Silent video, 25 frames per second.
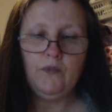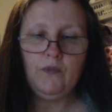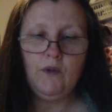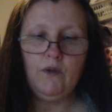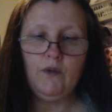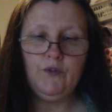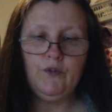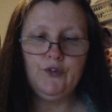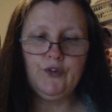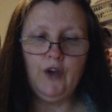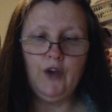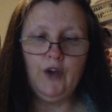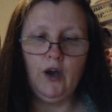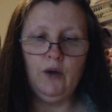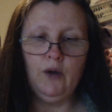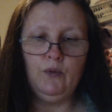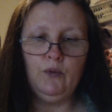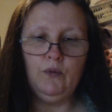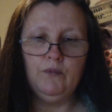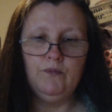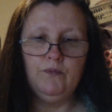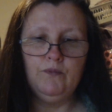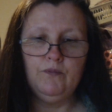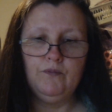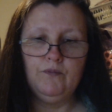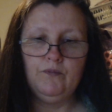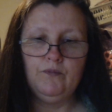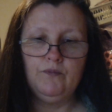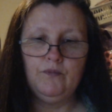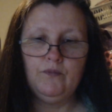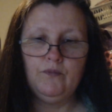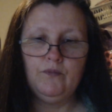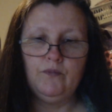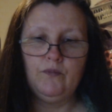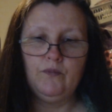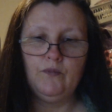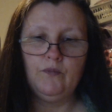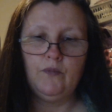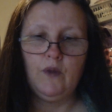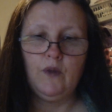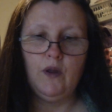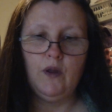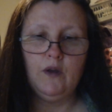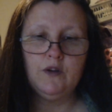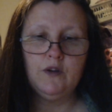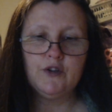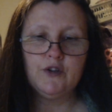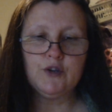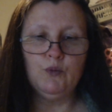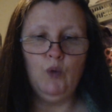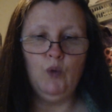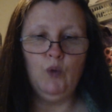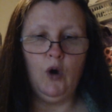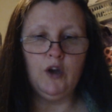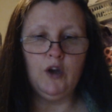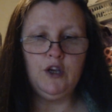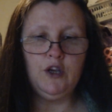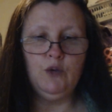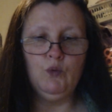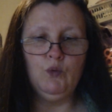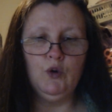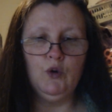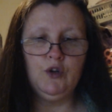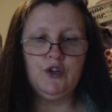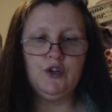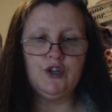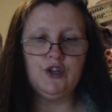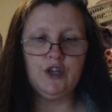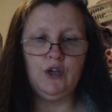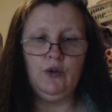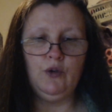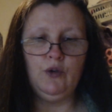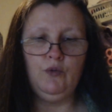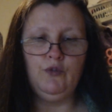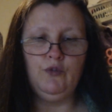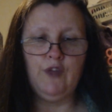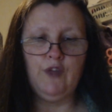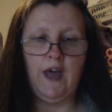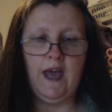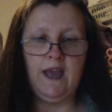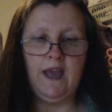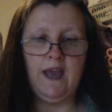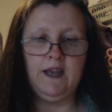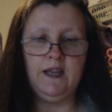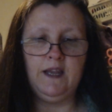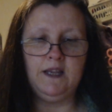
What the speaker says: So what you would do then,